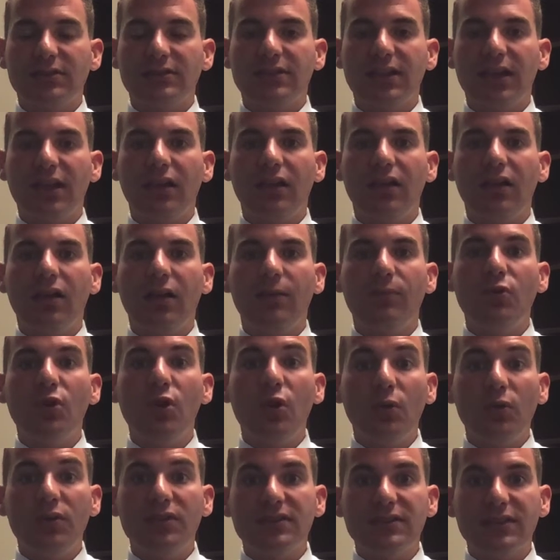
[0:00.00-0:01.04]
say, I'm
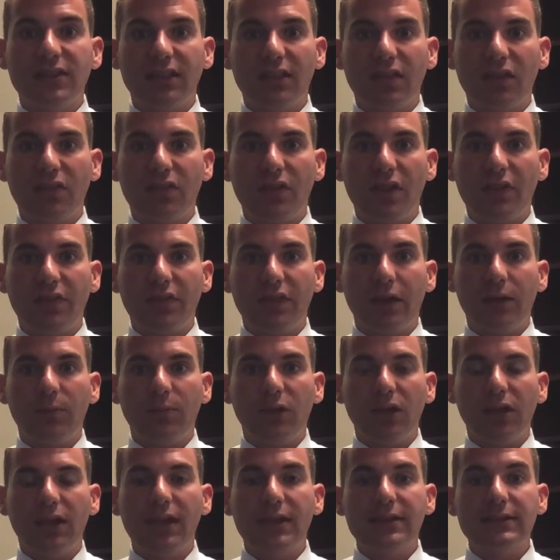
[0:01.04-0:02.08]
noticing the thought that I'm
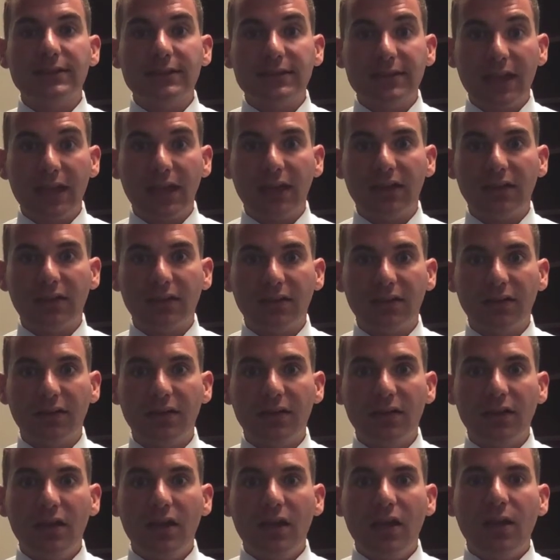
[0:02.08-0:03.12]
going to get sick.
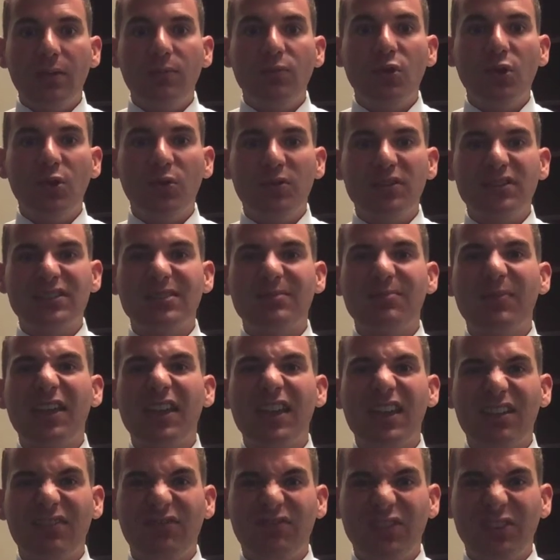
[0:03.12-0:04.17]
I'm noticing my
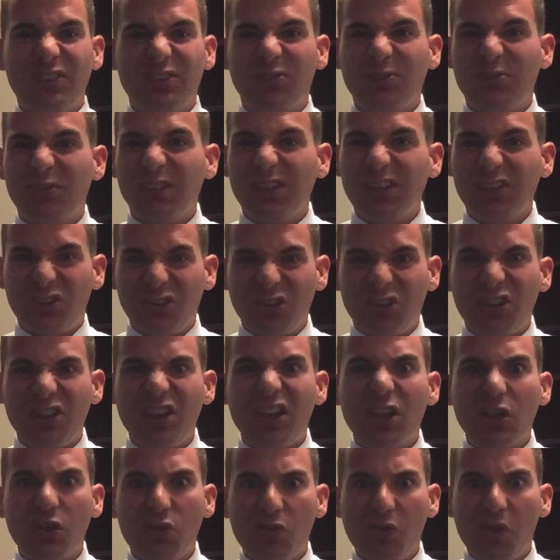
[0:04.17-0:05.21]
hand feels really dirty
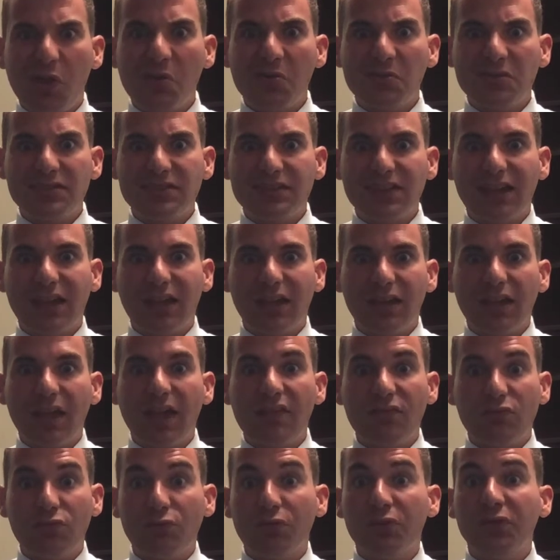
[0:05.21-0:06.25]
and gross. Like I,
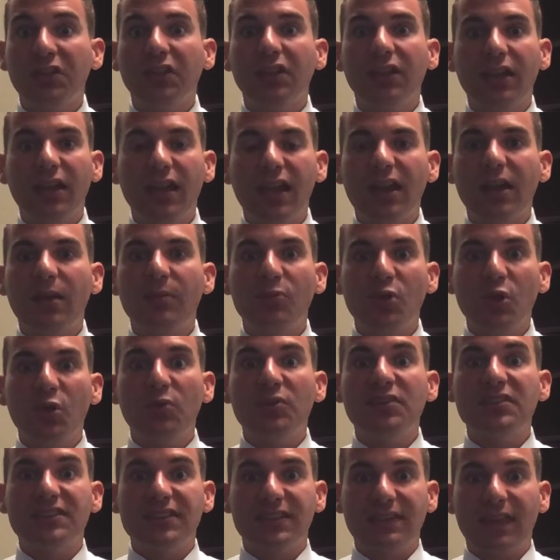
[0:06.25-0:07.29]
I really, and I'm
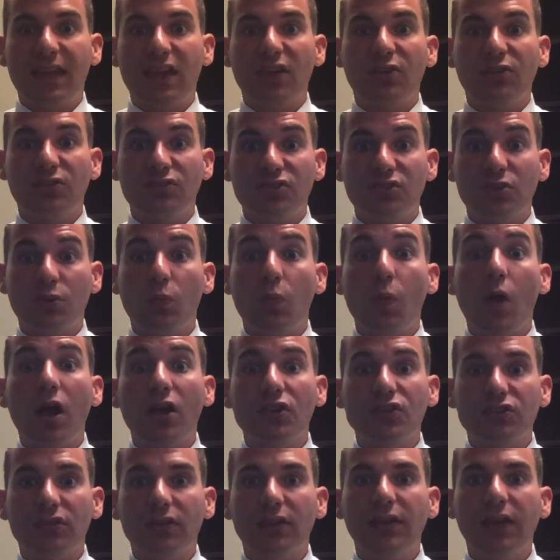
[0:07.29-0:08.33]
noticing that urge to
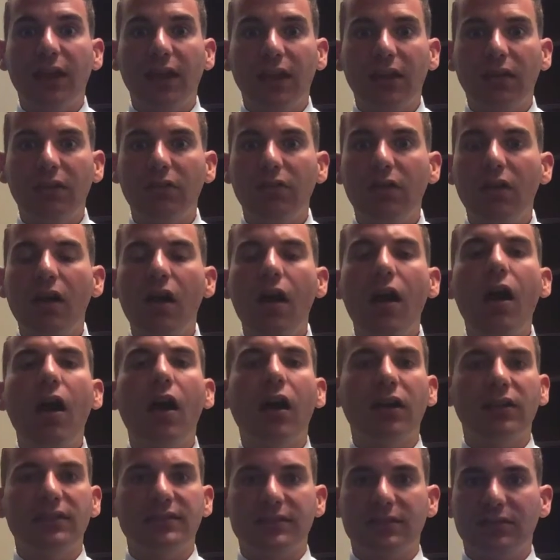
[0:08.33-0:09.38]
wash right now.
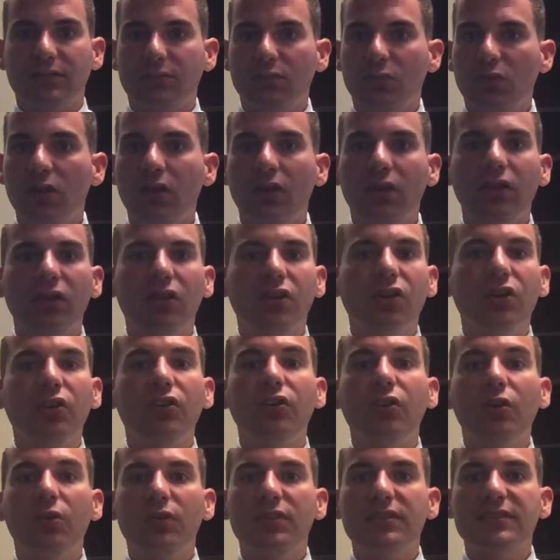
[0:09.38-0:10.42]
Awesome. Good
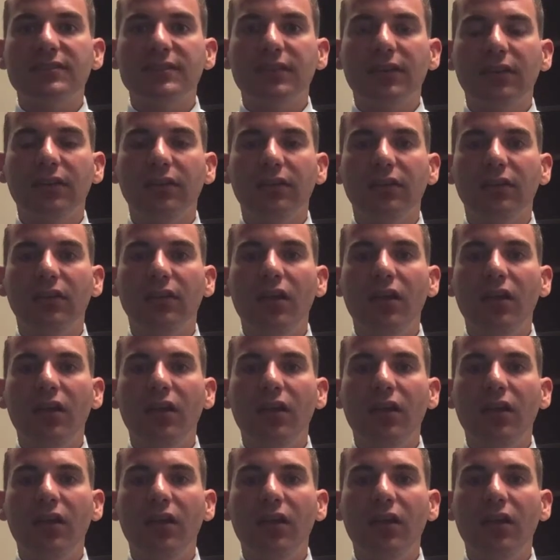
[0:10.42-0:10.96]
noticing.